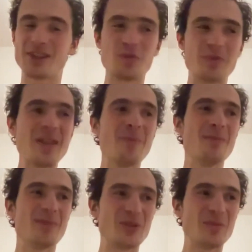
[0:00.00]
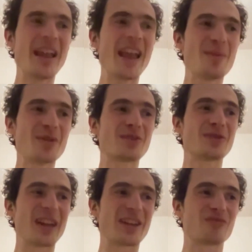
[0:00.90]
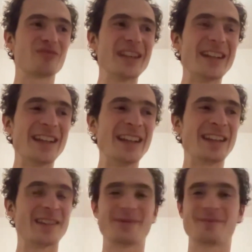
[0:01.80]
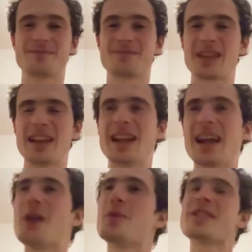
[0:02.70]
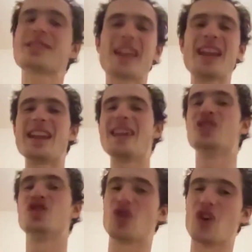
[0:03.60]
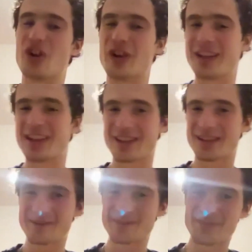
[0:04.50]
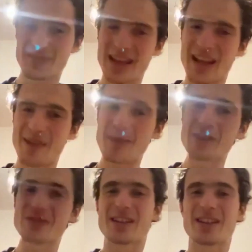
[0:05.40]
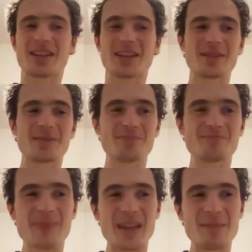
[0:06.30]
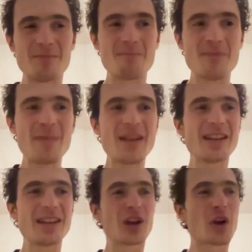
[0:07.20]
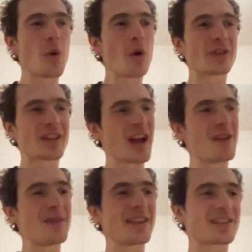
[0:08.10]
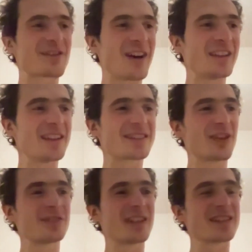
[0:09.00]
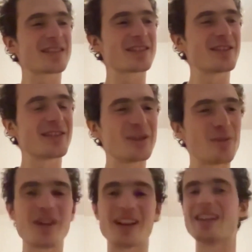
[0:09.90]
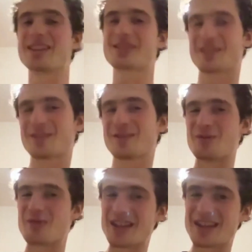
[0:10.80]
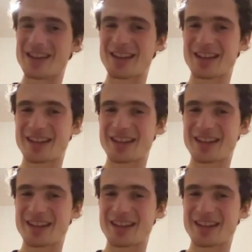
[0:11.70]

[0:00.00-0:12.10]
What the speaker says: To be able to, like, really, I wouldn't say enjoy, because maybe the quote climbing is fun is not necessarily what it is for me.